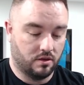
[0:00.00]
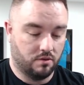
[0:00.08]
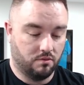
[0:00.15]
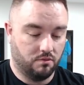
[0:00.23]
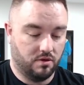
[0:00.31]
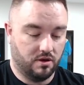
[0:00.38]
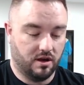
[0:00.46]

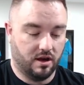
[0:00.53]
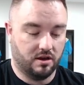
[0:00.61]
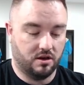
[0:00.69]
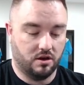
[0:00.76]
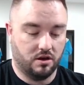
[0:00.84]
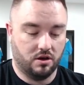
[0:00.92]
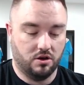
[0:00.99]
We got
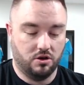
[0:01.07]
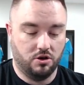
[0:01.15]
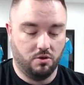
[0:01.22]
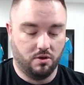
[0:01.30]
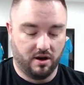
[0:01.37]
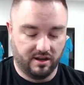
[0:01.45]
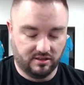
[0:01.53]
New
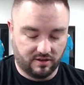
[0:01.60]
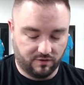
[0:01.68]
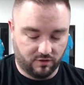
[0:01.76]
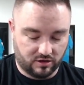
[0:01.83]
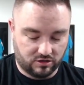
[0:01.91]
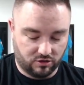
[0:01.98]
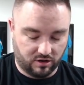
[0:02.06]
Heights. I've
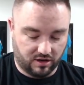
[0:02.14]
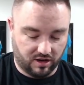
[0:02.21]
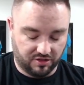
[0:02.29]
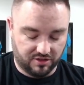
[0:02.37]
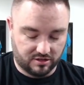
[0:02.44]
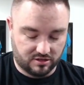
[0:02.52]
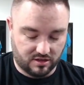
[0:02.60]
actually already got
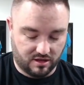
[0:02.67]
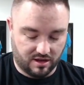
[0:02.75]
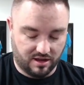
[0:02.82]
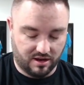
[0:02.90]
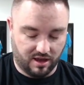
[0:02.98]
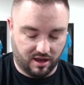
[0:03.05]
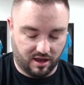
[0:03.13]
this in
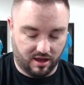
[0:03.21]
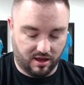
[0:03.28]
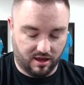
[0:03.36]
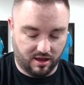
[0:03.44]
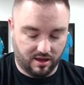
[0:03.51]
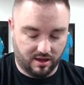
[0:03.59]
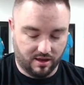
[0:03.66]

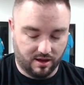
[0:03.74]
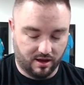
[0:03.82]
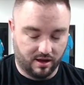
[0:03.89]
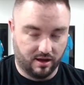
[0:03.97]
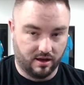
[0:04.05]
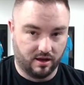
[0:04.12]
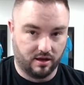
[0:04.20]
a
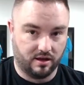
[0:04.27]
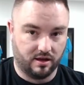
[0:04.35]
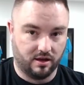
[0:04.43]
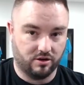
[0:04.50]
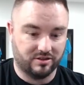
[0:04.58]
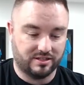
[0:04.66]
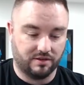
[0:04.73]
uh, out
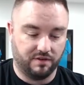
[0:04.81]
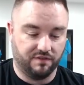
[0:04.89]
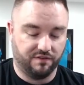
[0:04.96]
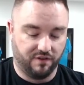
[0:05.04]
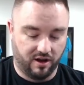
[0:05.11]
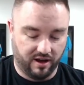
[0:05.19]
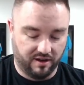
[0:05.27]
of
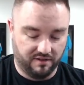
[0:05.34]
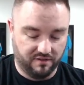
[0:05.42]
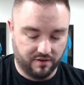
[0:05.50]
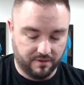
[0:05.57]
75.